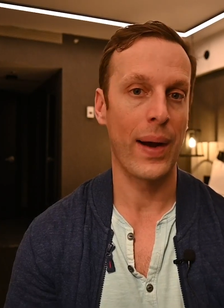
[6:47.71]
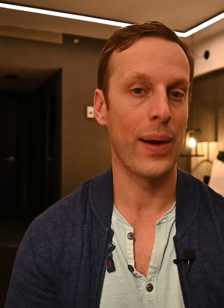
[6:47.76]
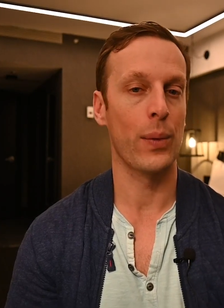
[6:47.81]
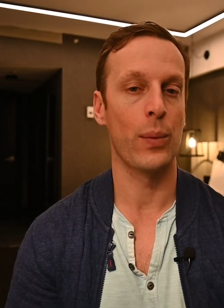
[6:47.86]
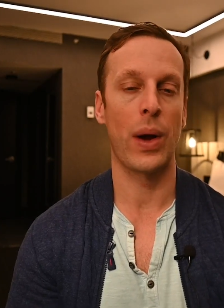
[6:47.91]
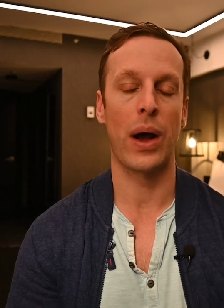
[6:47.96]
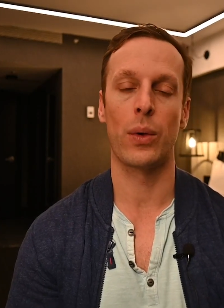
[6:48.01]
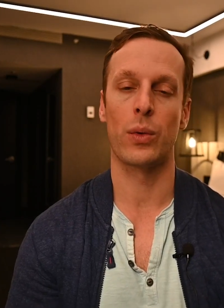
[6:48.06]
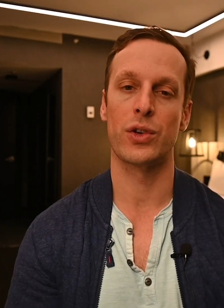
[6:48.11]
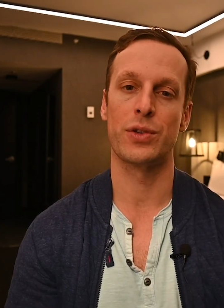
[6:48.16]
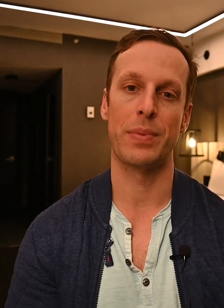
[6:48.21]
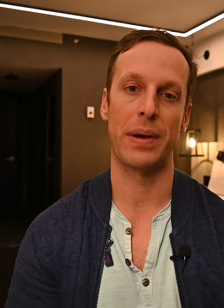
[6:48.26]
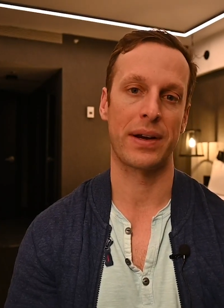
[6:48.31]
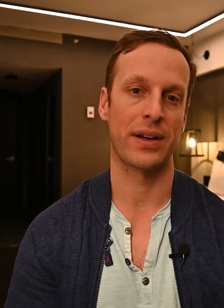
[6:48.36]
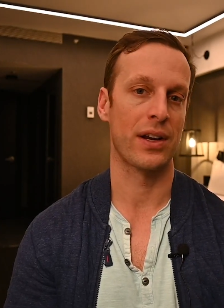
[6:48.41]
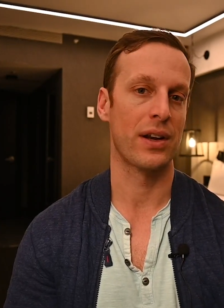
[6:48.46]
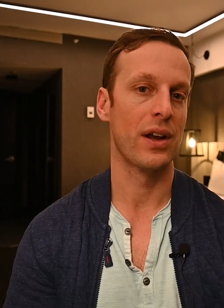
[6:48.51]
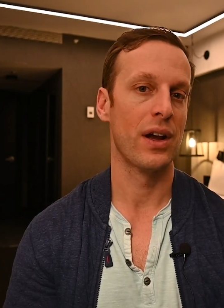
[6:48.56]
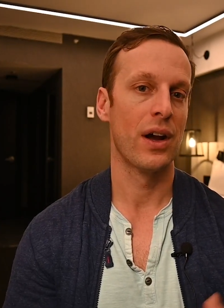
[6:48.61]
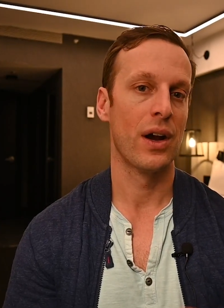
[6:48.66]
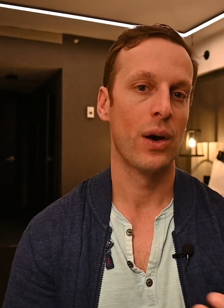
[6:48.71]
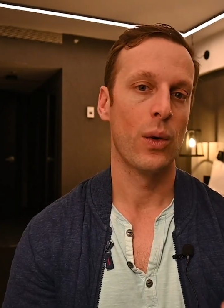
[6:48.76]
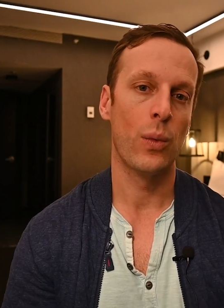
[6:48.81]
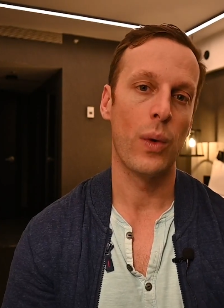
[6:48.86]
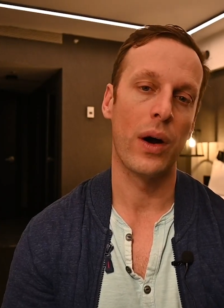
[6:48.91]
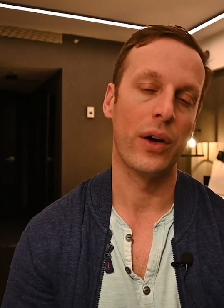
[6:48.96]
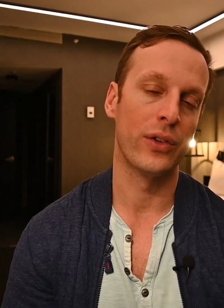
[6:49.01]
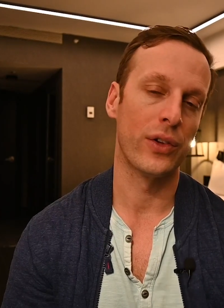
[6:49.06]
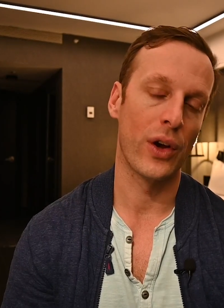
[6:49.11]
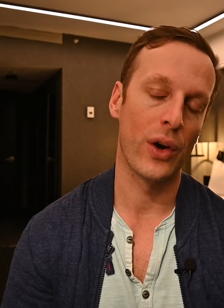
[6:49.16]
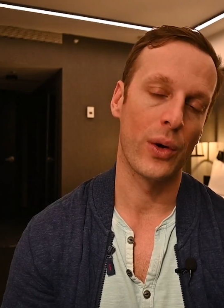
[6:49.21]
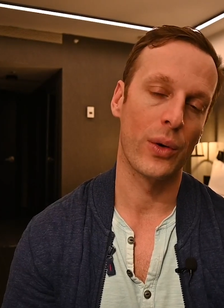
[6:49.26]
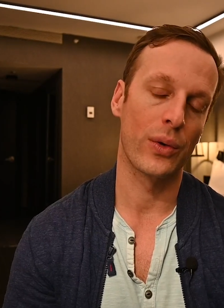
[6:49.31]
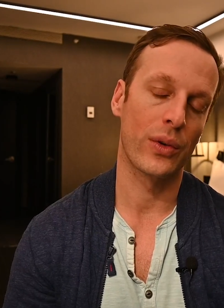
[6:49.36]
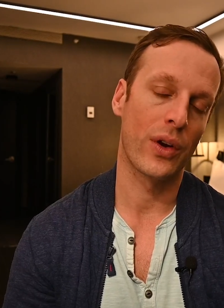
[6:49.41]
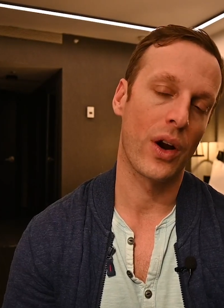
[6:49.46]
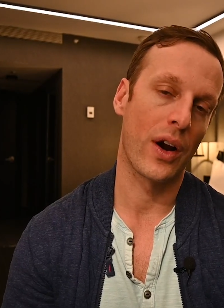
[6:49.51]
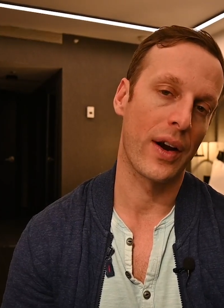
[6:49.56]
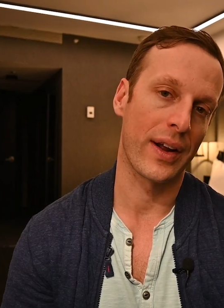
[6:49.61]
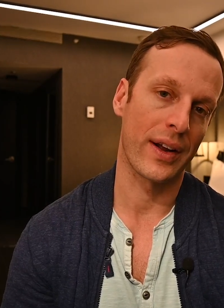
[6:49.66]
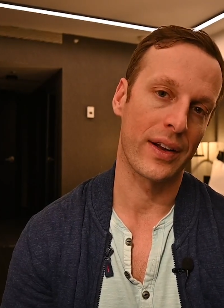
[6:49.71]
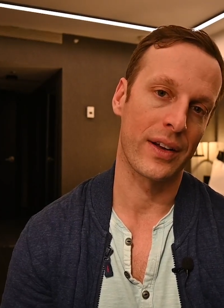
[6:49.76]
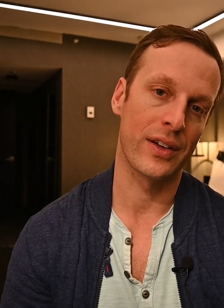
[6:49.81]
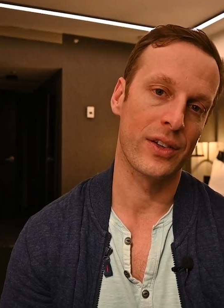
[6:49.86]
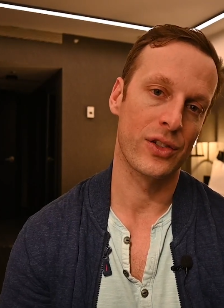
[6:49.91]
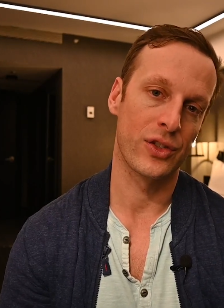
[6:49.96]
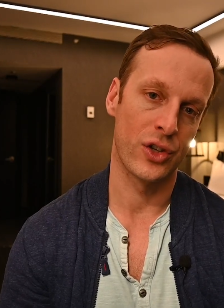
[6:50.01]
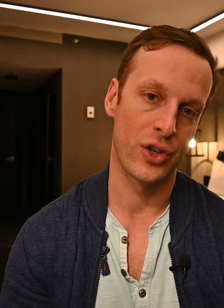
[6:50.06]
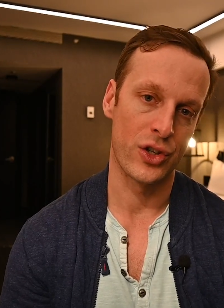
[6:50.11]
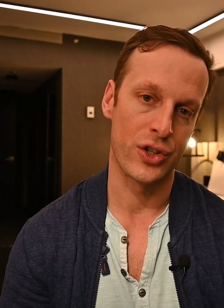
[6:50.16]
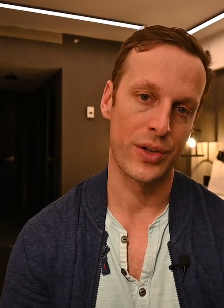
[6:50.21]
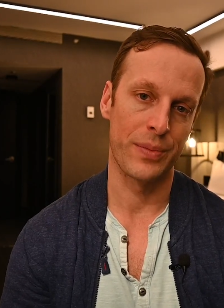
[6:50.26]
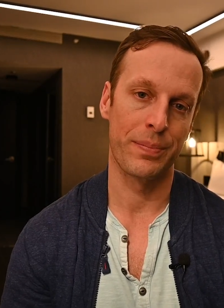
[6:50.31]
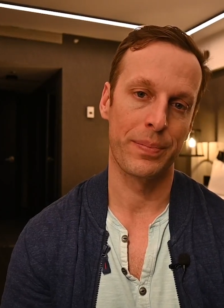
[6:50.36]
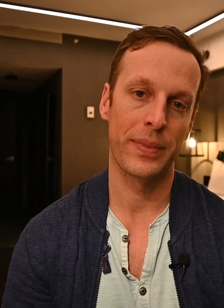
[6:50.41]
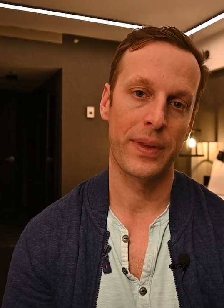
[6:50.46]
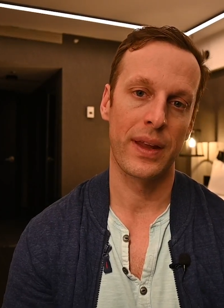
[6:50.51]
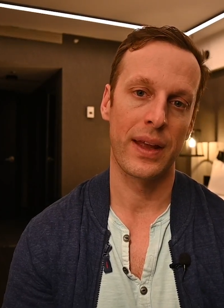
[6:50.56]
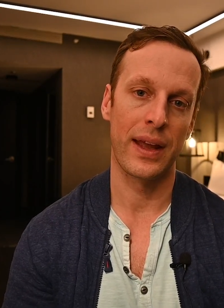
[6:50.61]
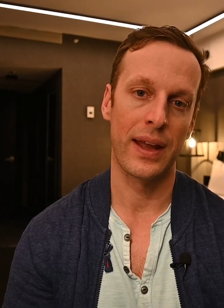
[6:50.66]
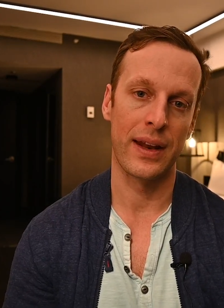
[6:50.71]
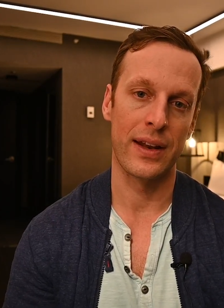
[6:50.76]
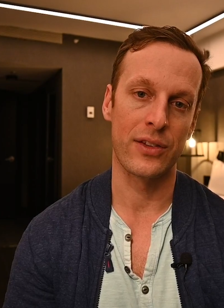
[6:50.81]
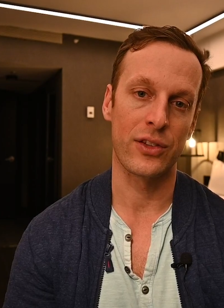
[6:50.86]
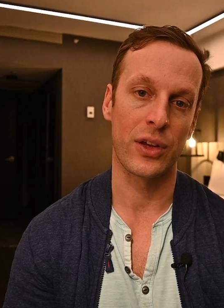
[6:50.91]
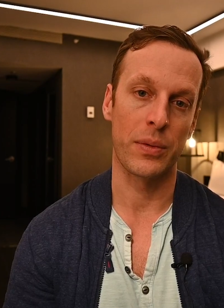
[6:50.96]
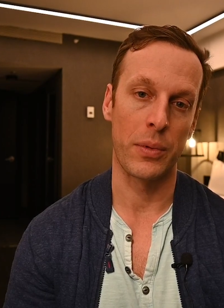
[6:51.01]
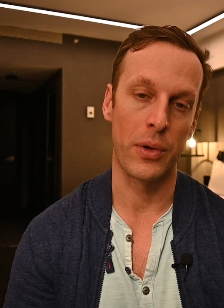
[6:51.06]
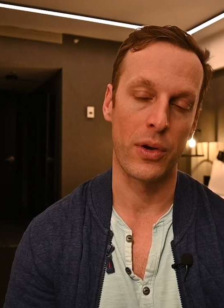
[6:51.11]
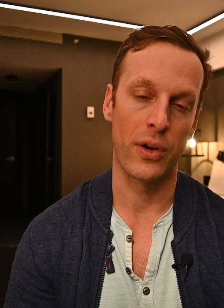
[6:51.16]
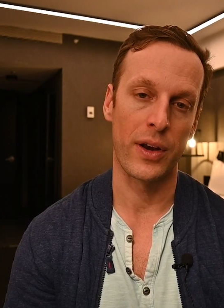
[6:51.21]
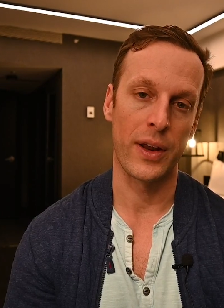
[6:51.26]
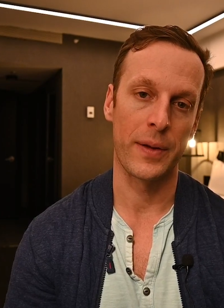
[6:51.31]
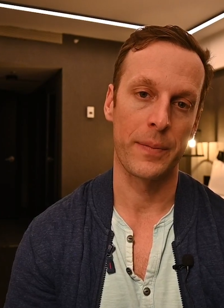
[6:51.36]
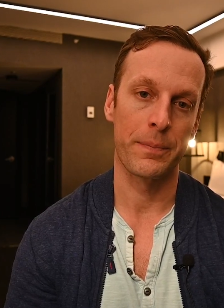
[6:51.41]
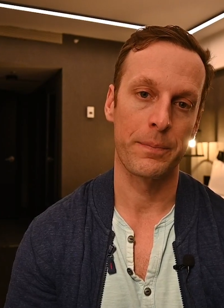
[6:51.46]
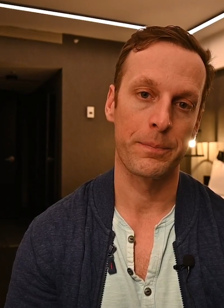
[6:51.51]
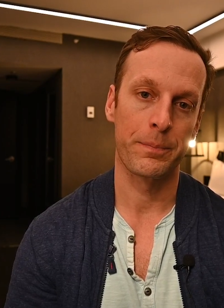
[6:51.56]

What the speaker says: well-respected, well-known cardiac surgeon in his community.